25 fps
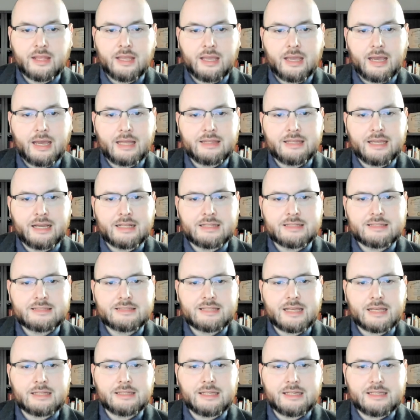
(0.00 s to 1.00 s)
and the
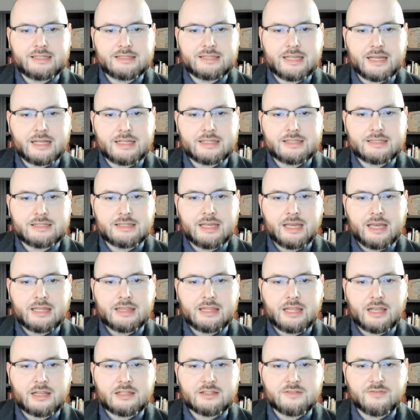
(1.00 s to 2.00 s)
unsettling sense
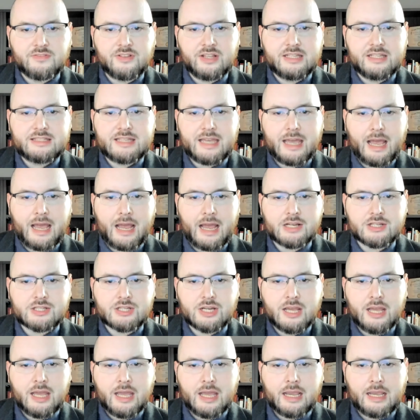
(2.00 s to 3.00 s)
that Fleet's ash
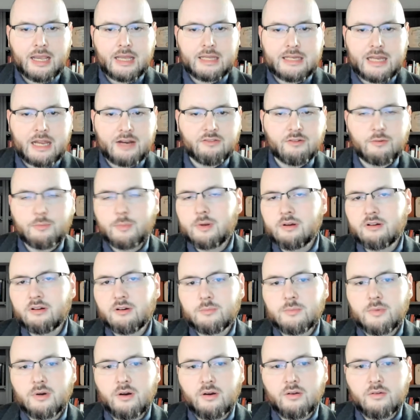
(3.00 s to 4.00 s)
can never be
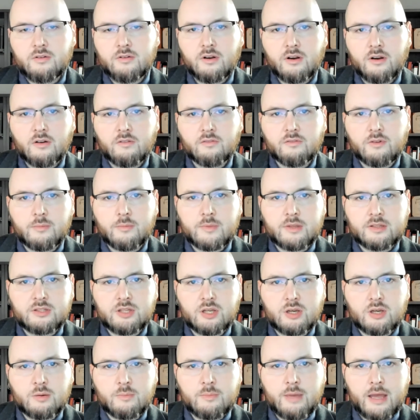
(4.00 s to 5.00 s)
removed from the
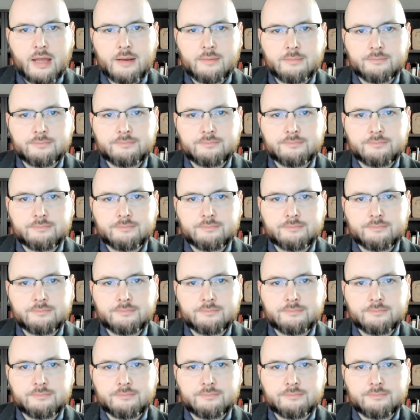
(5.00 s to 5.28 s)
two men.